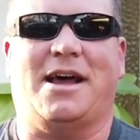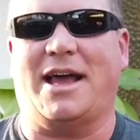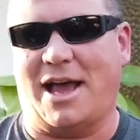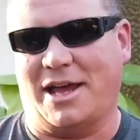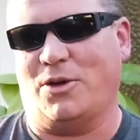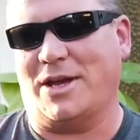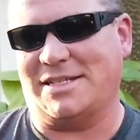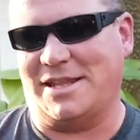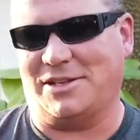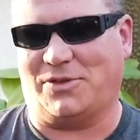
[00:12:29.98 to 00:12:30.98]
I know I
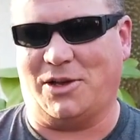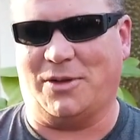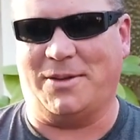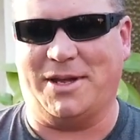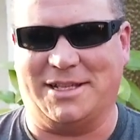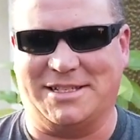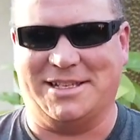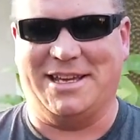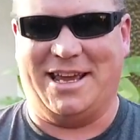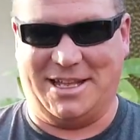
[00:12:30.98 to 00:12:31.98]
say this frequently, but
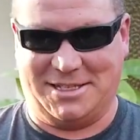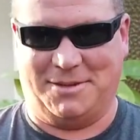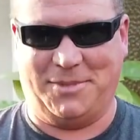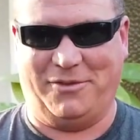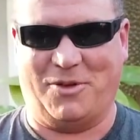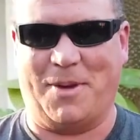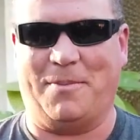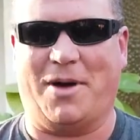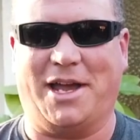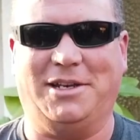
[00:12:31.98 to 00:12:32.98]
it's something for
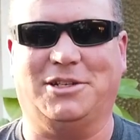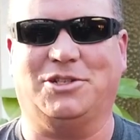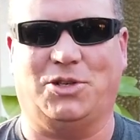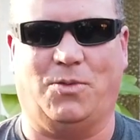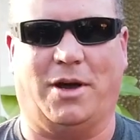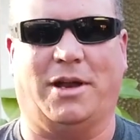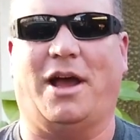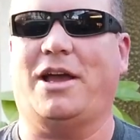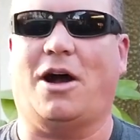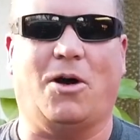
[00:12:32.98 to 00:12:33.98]
my mind to chew on.
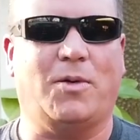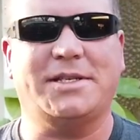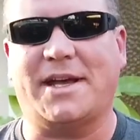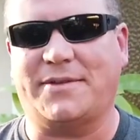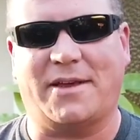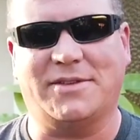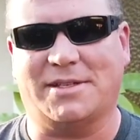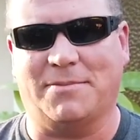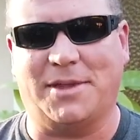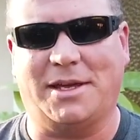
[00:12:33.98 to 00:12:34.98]
I always have to have
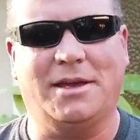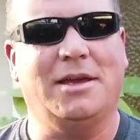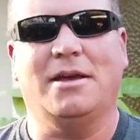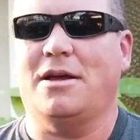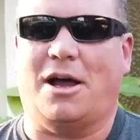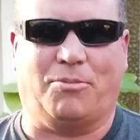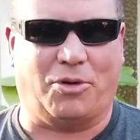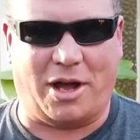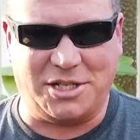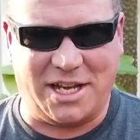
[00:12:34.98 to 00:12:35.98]
something, a
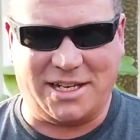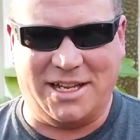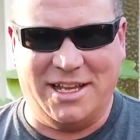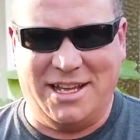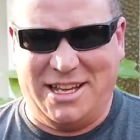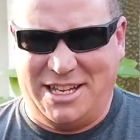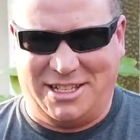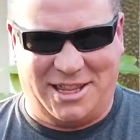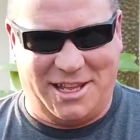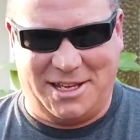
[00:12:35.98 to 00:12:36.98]
project,
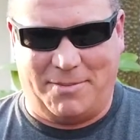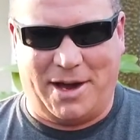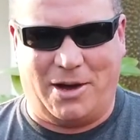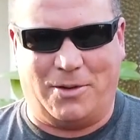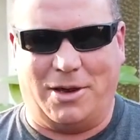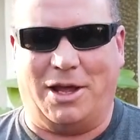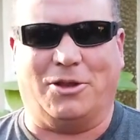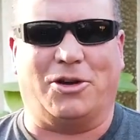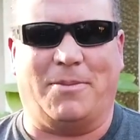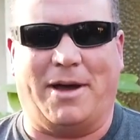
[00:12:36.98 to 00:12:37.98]
to think about,
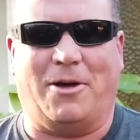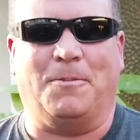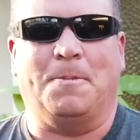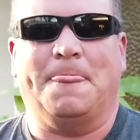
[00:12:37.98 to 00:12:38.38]
learn about.